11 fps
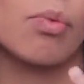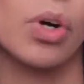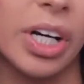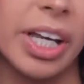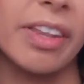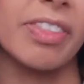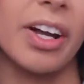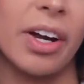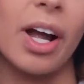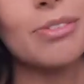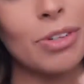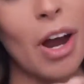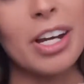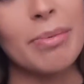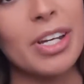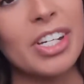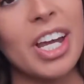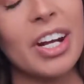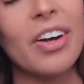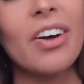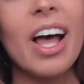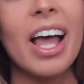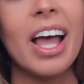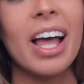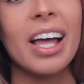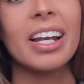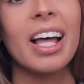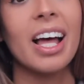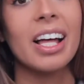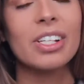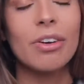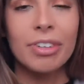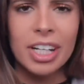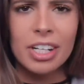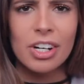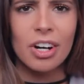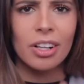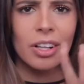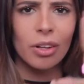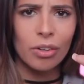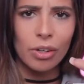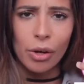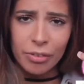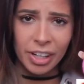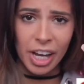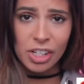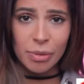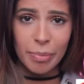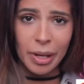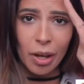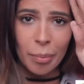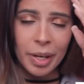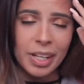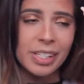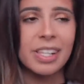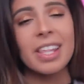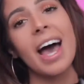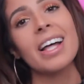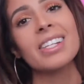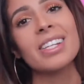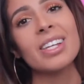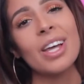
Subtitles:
we're gonna get there. Subscribe to my channel, and don't forget to turn on the little notification bell because that